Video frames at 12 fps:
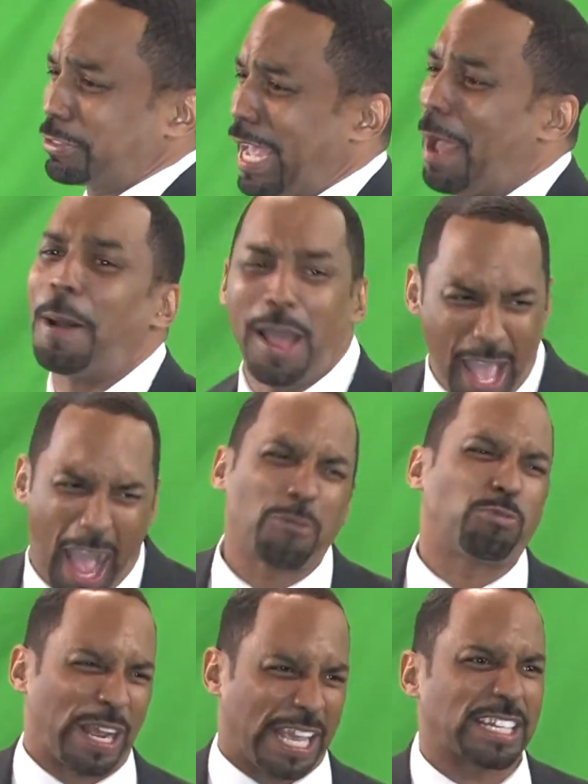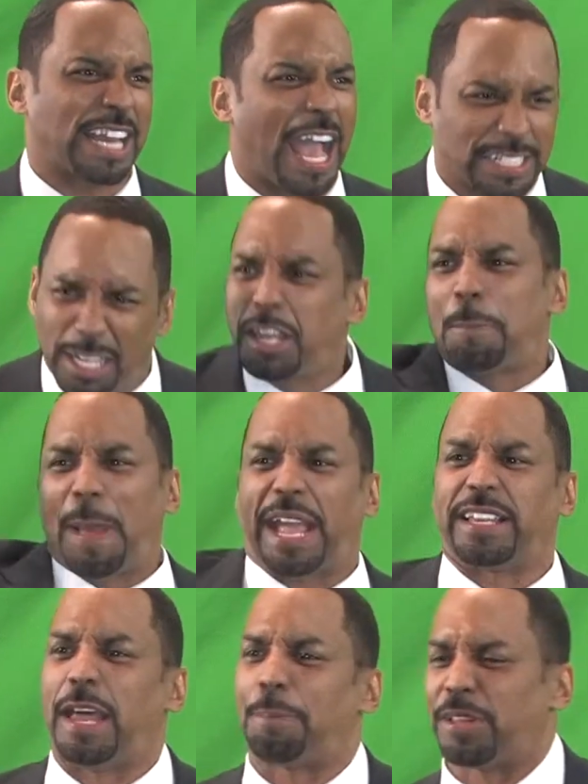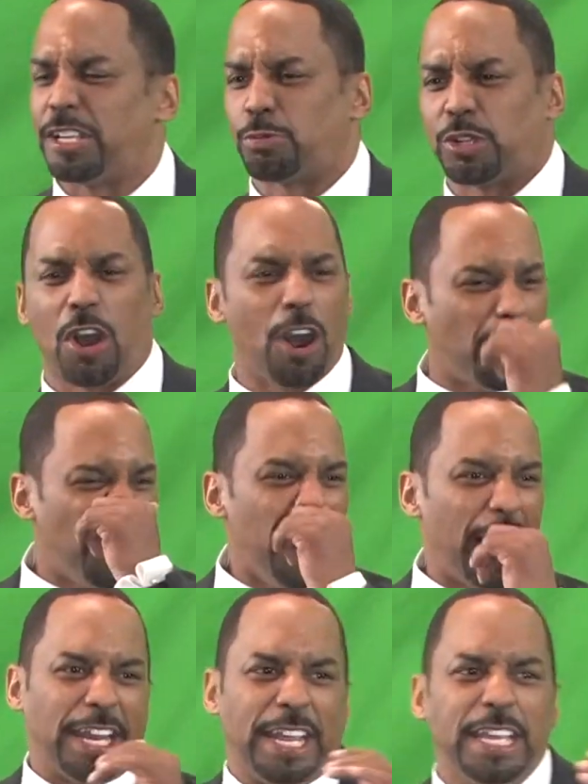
time. I recognize i will get back in that place with God, and